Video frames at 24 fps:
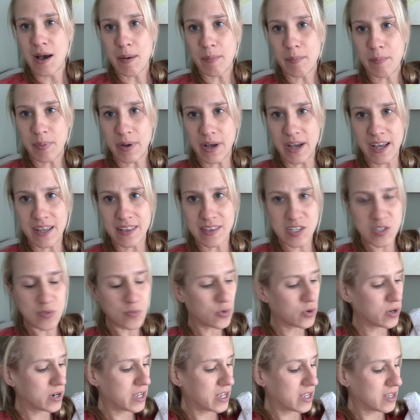But this
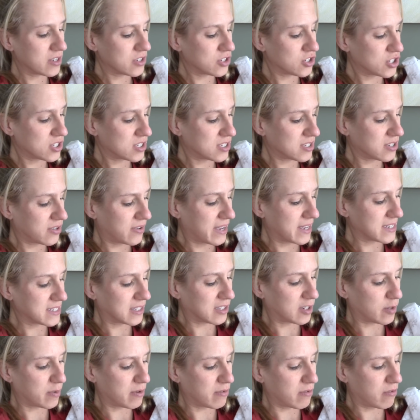morning, she still has a
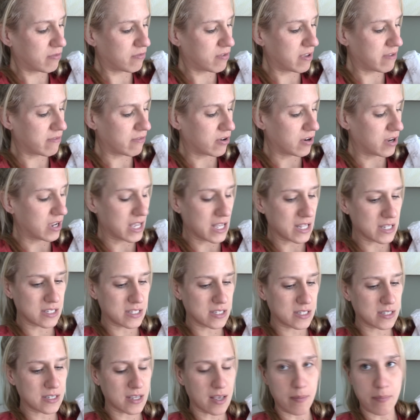little bit of a fever.
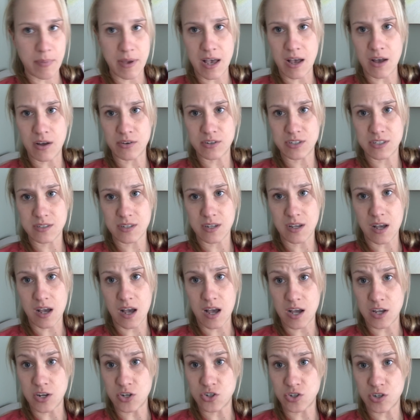It's about
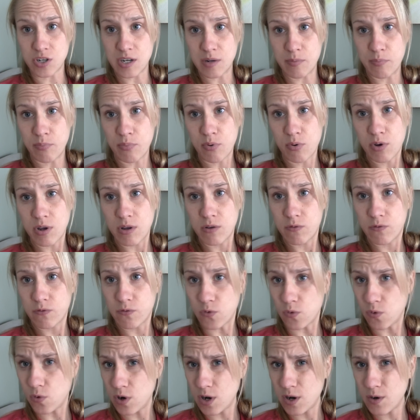
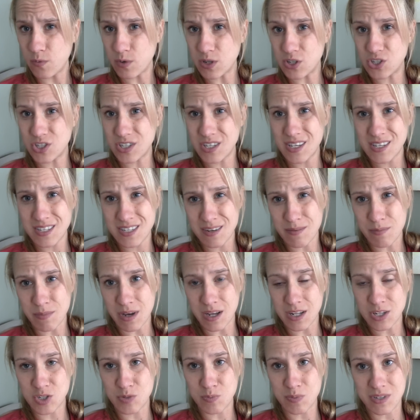100.4, which isn't
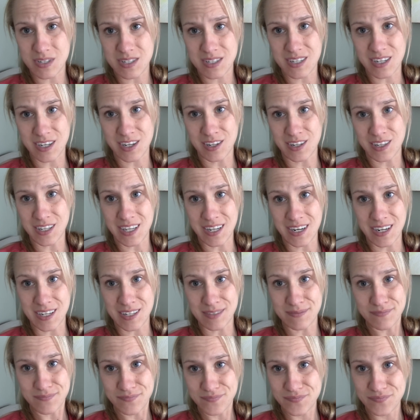much, but still, in
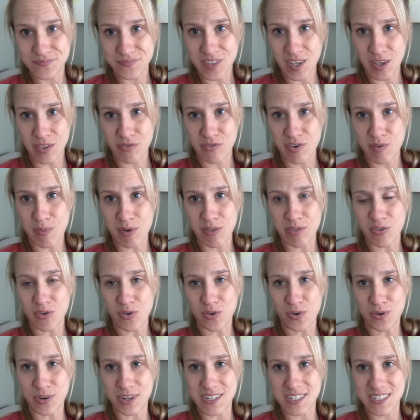a
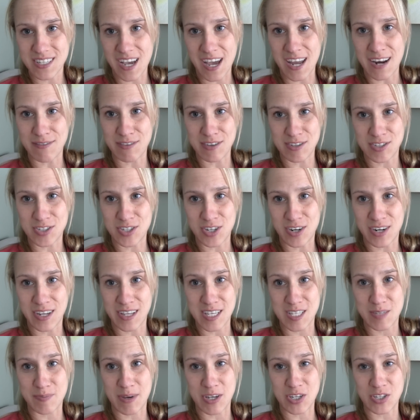three-month-old, it's kind of
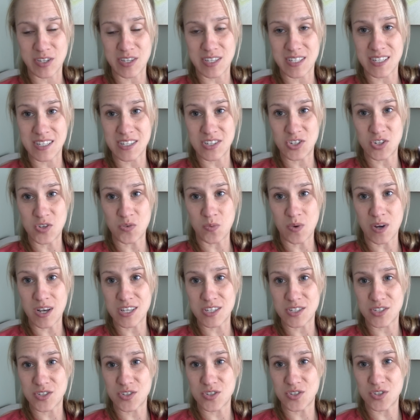concerning, especially since she
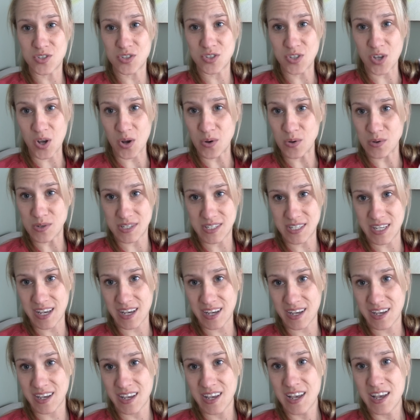was so
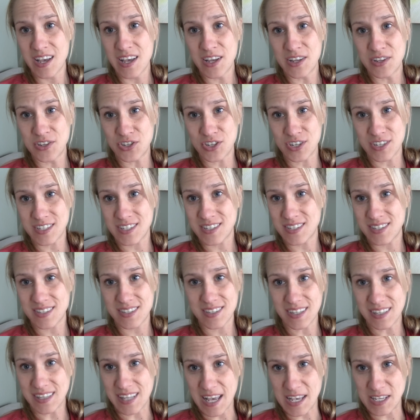sick
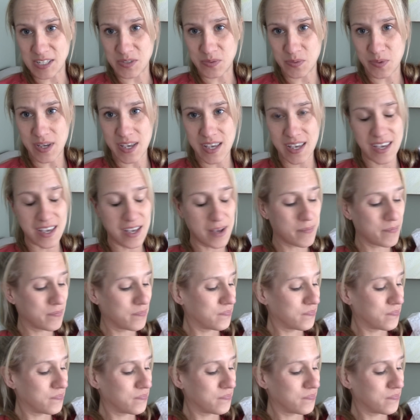just last week.